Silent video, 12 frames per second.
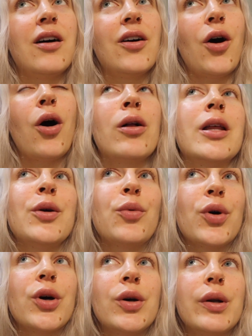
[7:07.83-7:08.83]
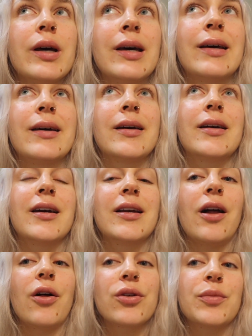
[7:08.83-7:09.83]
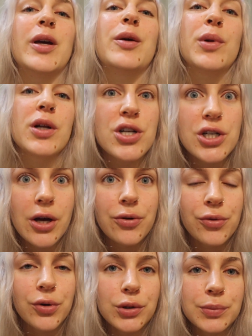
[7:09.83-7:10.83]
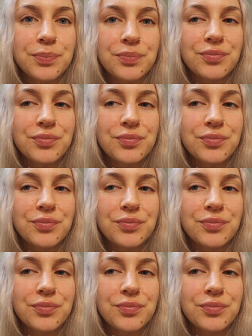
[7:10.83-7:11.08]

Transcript: Hollywood and other people in general